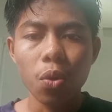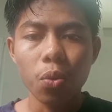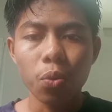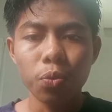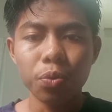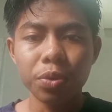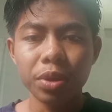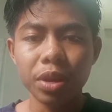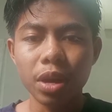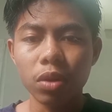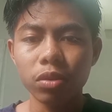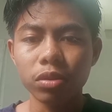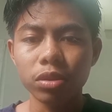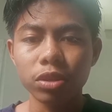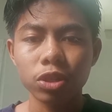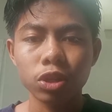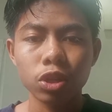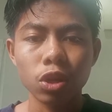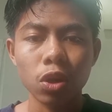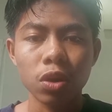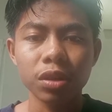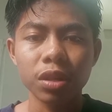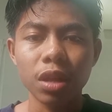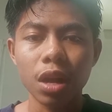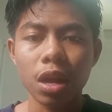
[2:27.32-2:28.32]
Without a
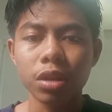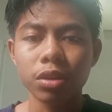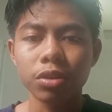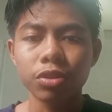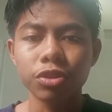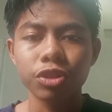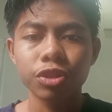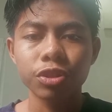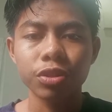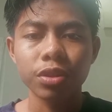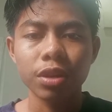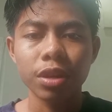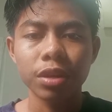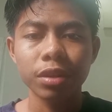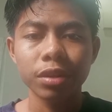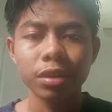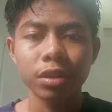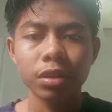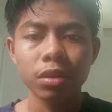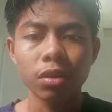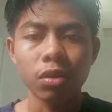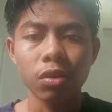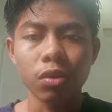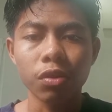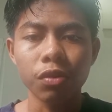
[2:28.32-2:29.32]
solid
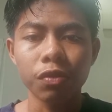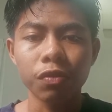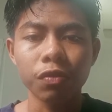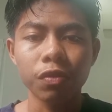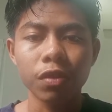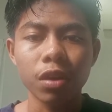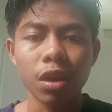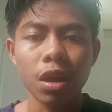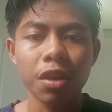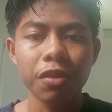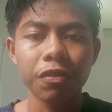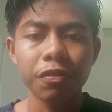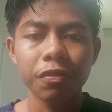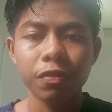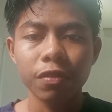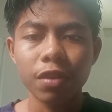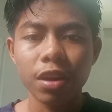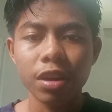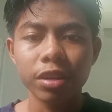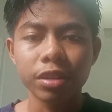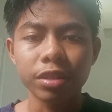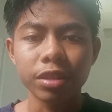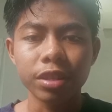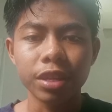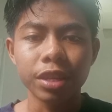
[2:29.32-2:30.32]
understanding of
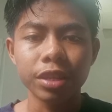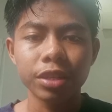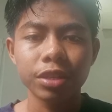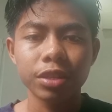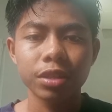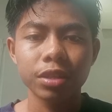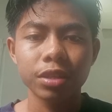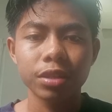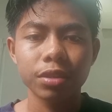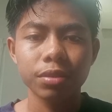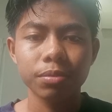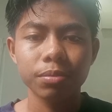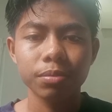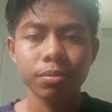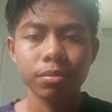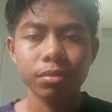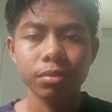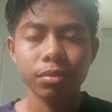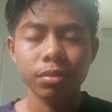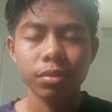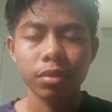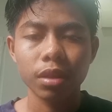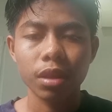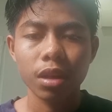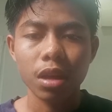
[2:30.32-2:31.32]
phonetics,
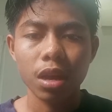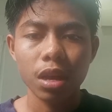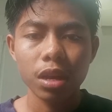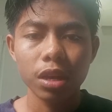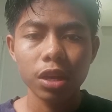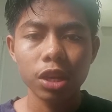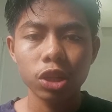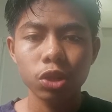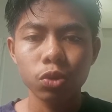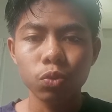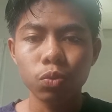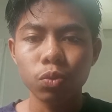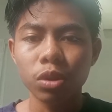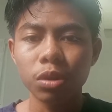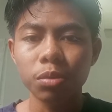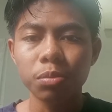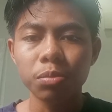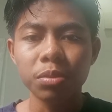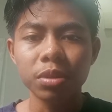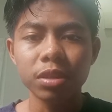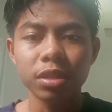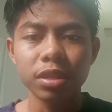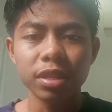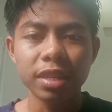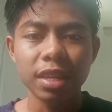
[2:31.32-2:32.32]
it will
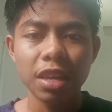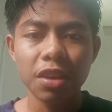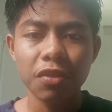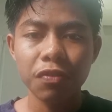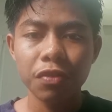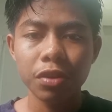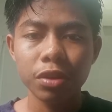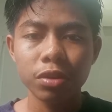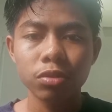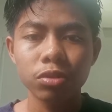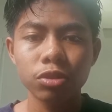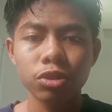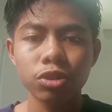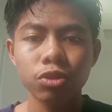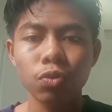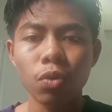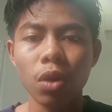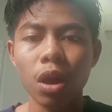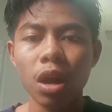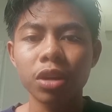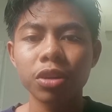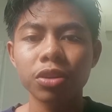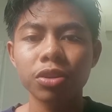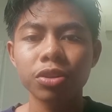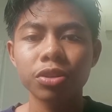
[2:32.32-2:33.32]
be difficult to
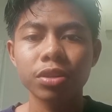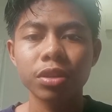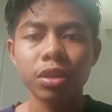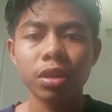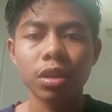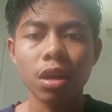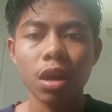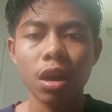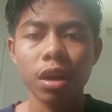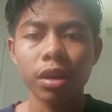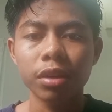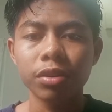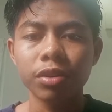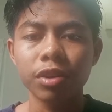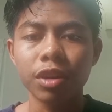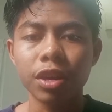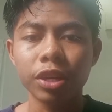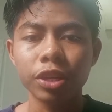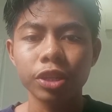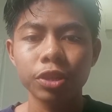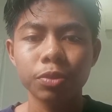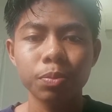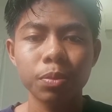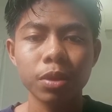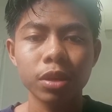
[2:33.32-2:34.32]
understand other
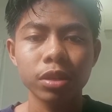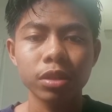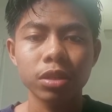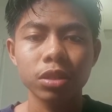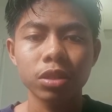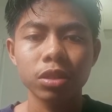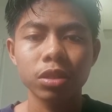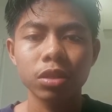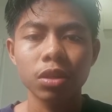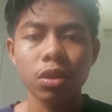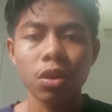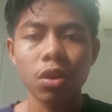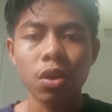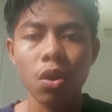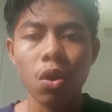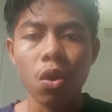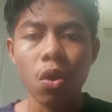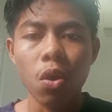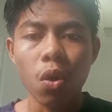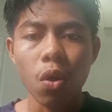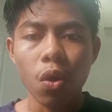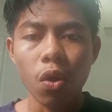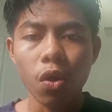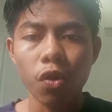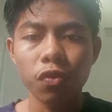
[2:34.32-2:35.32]
aspects
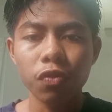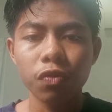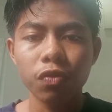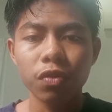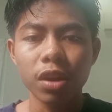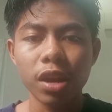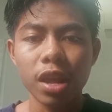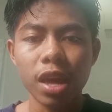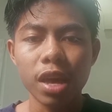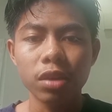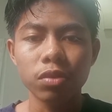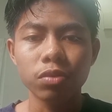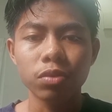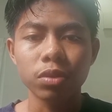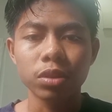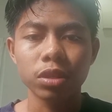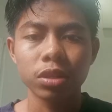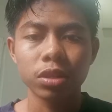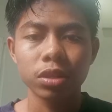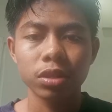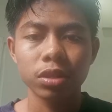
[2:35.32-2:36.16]
of language,